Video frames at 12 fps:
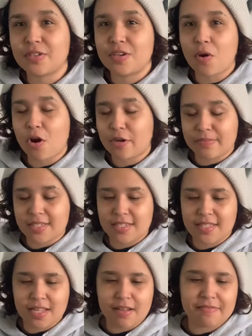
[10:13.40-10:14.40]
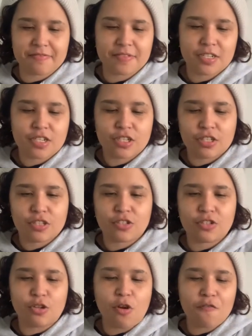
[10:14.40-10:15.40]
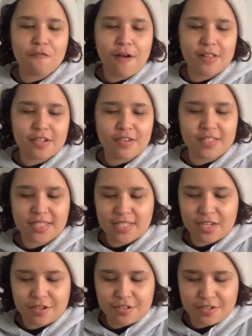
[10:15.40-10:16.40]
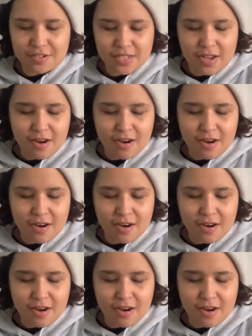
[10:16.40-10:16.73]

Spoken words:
and army stuff. Snow Falling on Cedars,